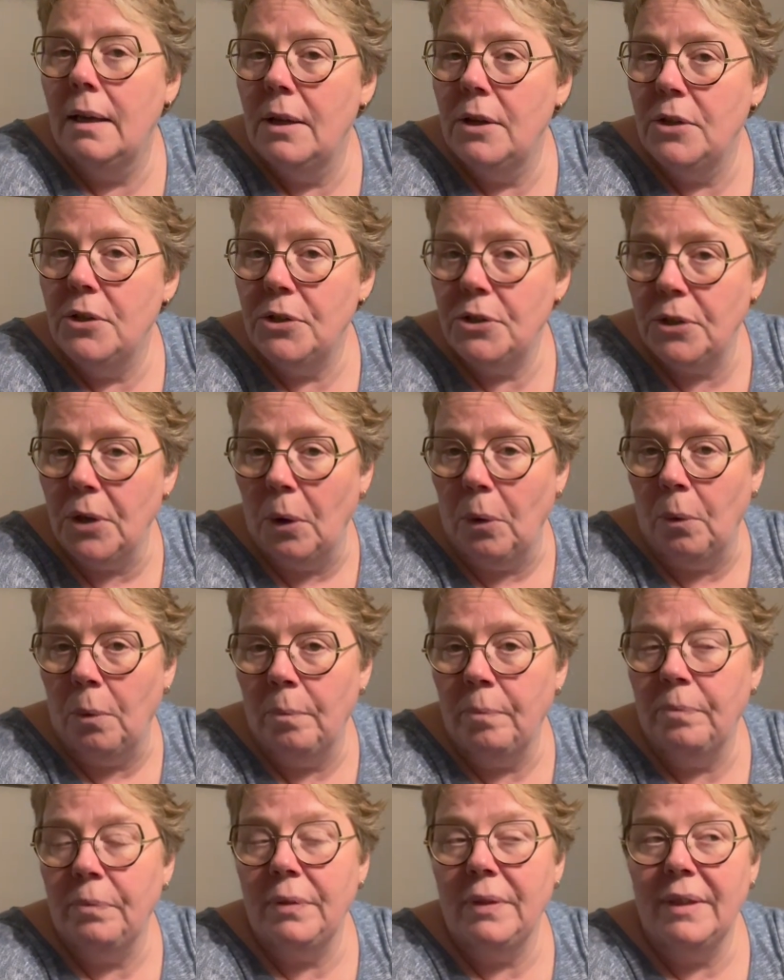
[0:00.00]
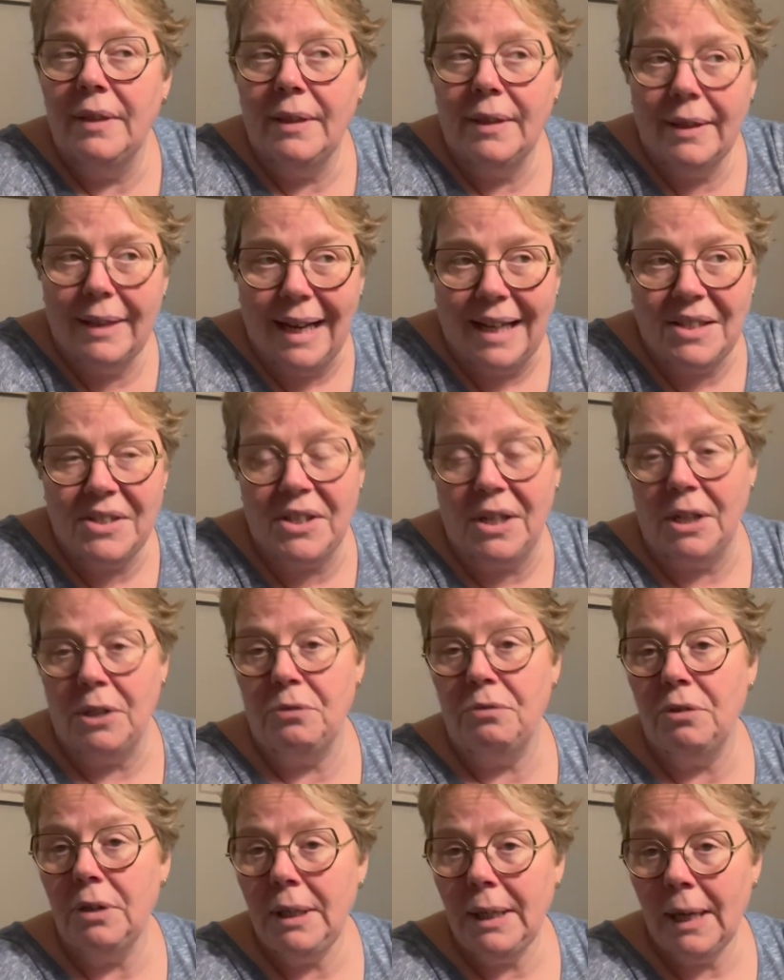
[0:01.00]
So that's it
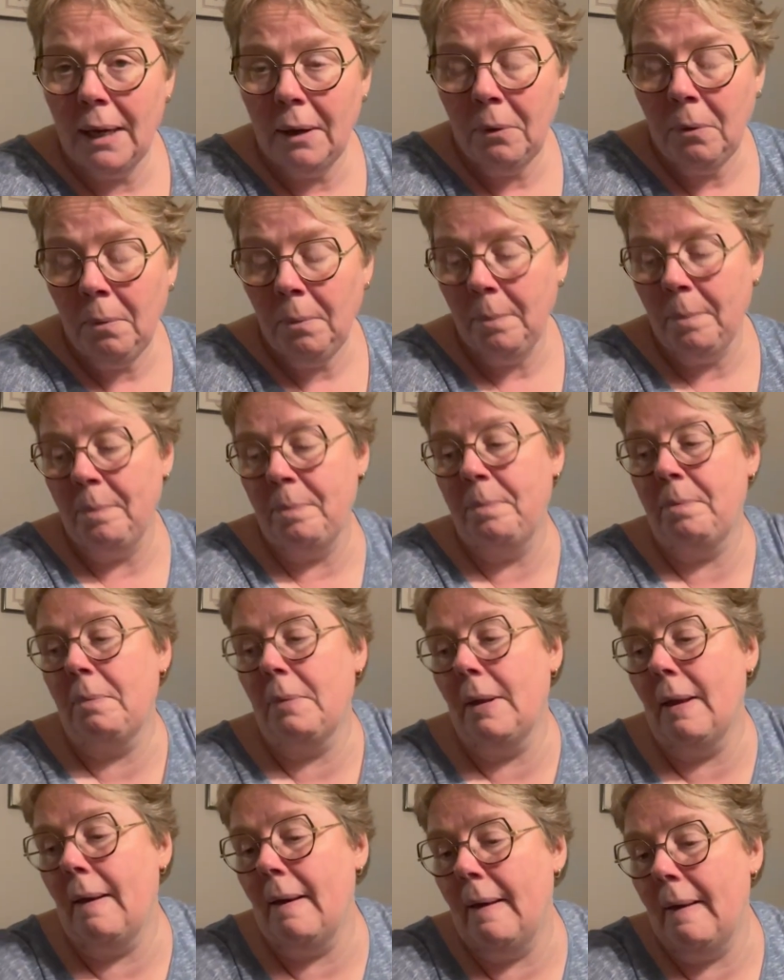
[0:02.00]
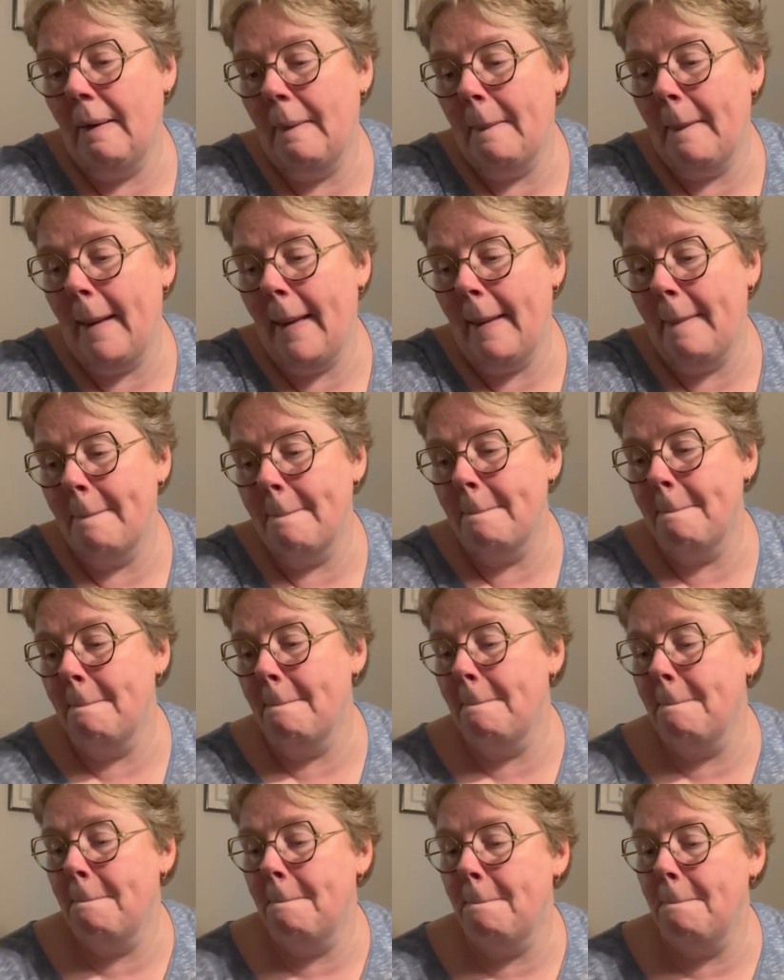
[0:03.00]
for now.
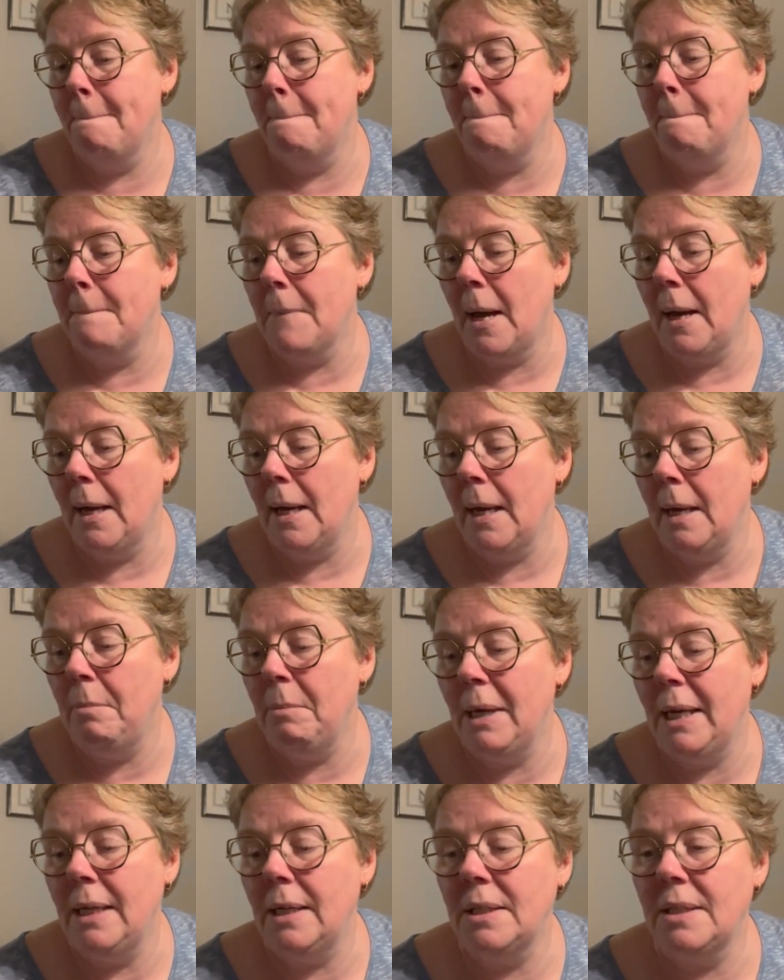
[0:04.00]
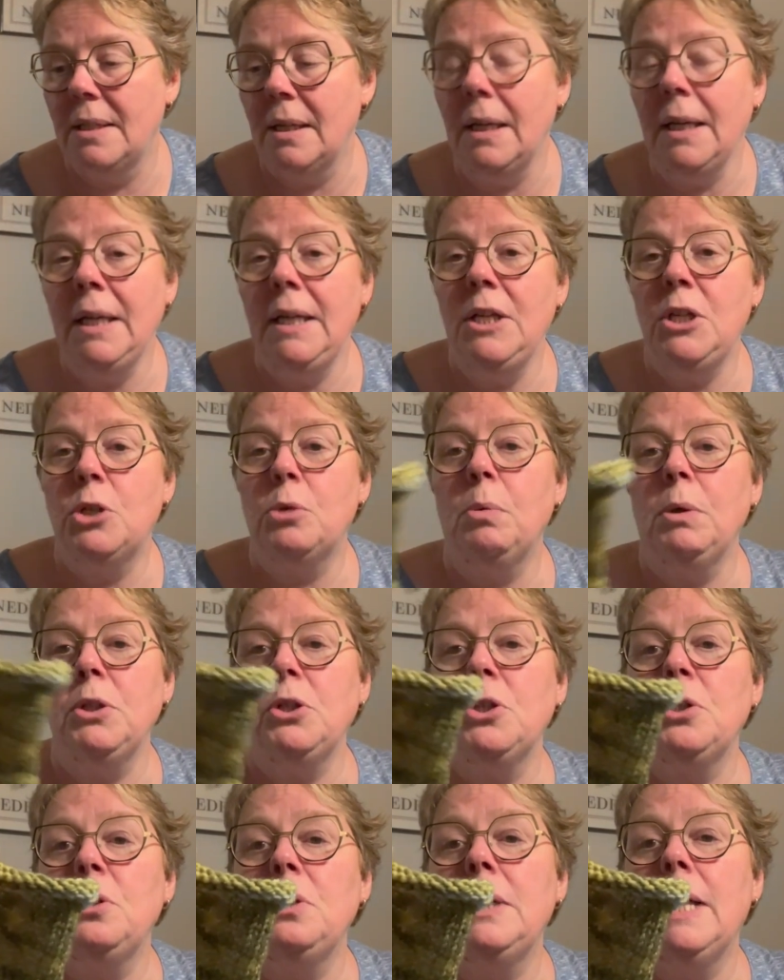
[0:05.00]
I made a tiny
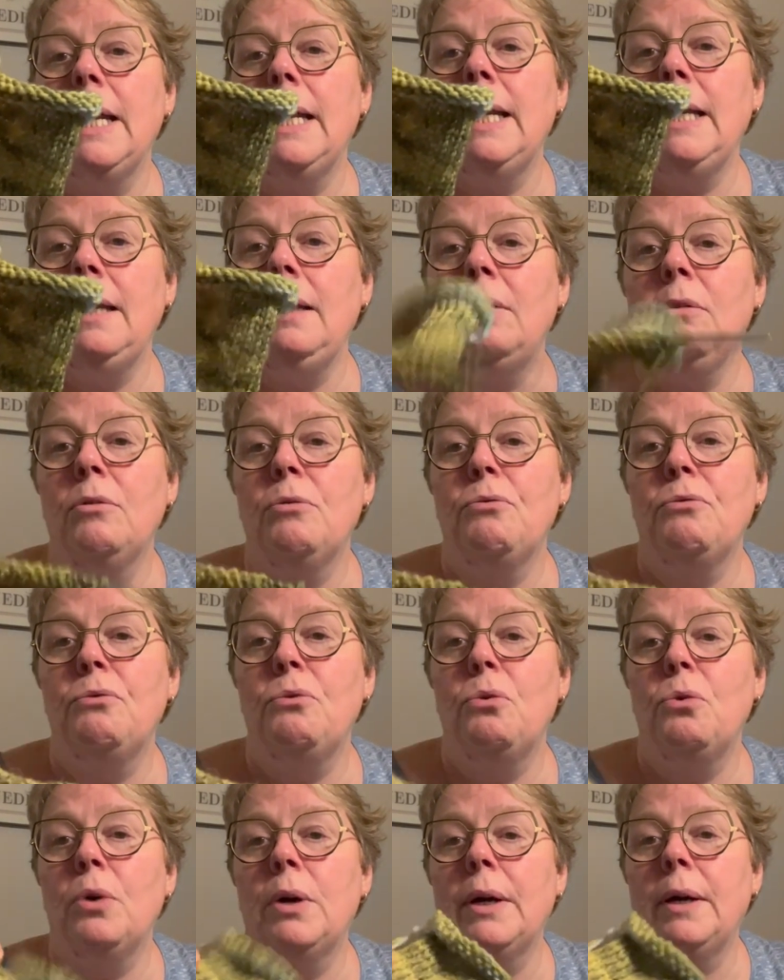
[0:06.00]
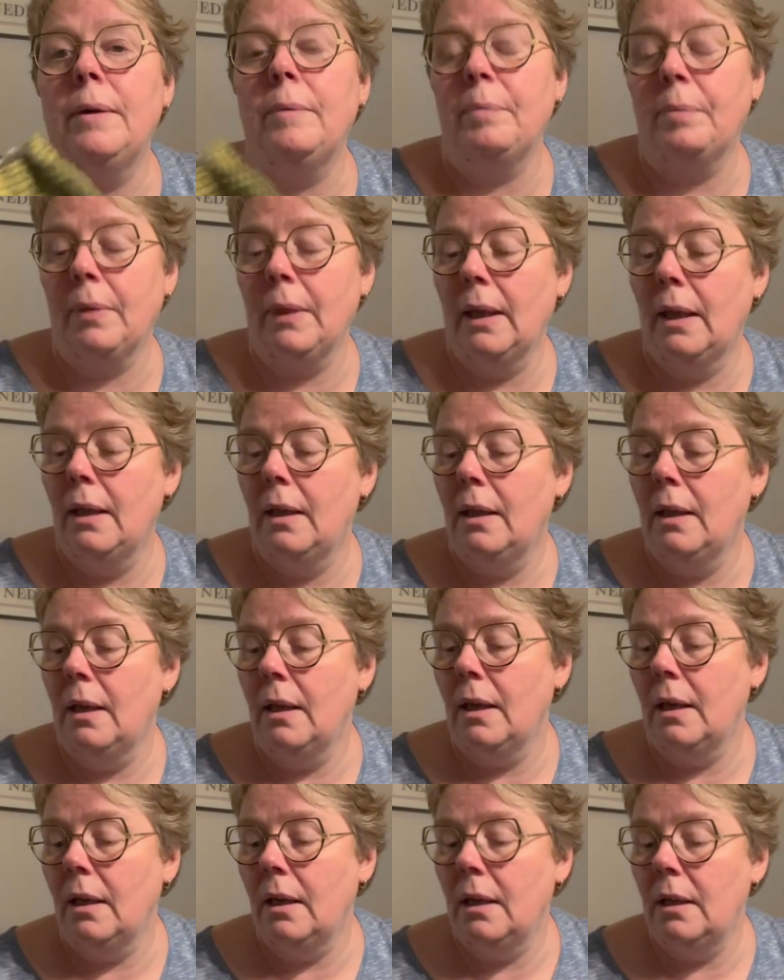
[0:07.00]
swatch today for
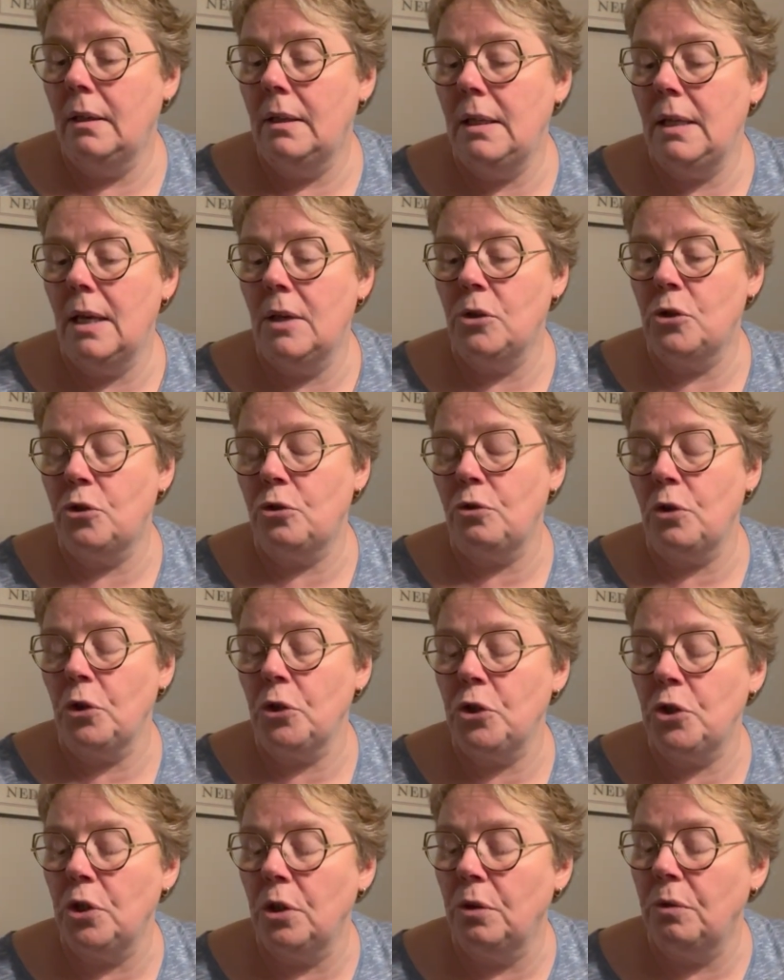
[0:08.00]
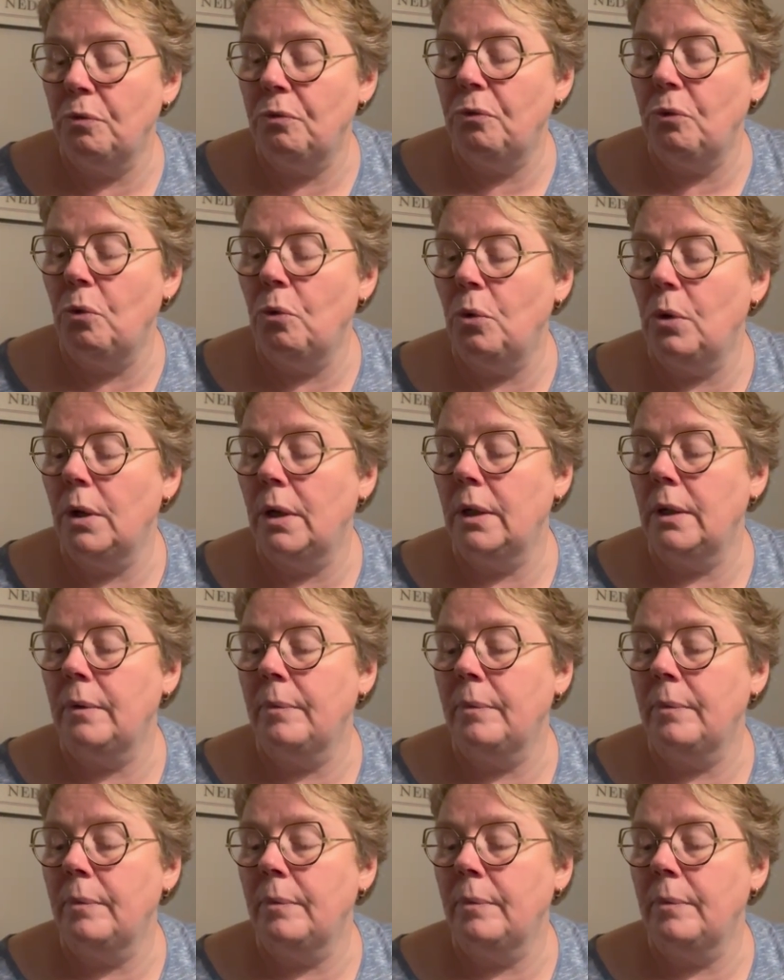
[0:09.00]
the instruction for